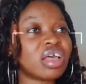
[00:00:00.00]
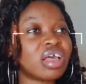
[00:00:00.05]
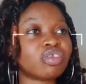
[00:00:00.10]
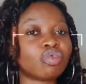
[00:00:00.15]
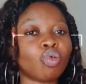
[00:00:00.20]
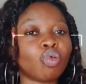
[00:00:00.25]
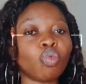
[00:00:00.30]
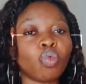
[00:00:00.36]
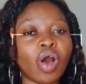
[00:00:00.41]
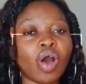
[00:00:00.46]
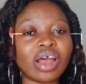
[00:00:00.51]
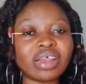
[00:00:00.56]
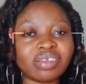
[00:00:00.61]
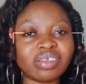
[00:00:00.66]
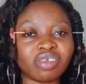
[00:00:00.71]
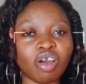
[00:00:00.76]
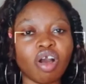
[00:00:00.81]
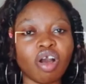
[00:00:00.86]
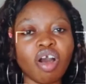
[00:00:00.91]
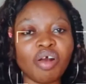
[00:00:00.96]
so what
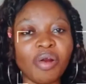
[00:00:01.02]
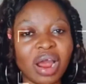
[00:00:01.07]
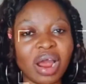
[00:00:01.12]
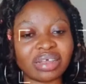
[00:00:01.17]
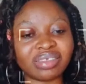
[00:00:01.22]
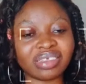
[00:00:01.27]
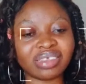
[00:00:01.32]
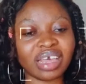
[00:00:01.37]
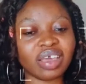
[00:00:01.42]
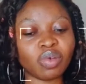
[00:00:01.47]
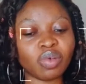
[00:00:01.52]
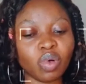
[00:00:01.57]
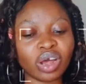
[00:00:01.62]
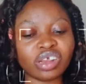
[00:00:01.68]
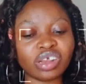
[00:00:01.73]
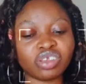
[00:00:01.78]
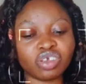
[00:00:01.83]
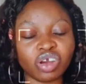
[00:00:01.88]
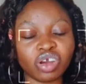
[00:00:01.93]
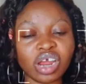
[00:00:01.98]
is your aura saying what
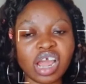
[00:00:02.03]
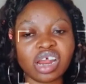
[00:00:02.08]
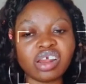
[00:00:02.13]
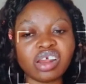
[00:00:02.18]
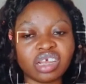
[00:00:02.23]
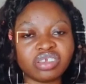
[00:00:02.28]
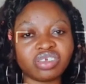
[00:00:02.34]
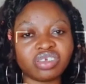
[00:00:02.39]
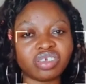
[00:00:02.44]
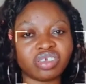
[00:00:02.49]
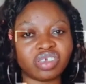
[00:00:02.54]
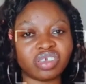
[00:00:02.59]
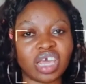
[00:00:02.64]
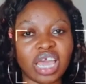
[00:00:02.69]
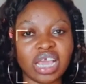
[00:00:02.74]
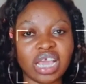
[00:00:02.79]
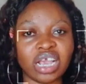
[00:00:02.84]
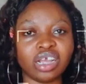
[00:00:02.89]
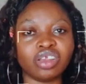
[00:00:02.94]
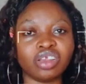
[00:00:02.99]
is your energy
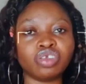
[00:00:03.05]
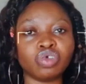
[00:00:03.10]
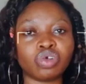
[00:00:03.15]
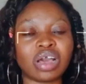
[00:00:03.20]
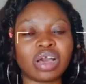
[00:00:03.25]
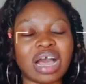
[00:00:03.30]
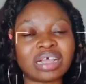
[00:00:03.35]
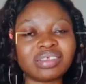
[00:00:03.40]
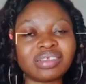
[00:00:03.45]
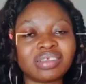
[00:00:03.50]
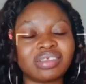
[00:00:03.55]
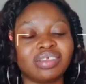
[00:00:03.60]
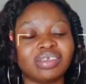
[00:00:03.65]
saying you can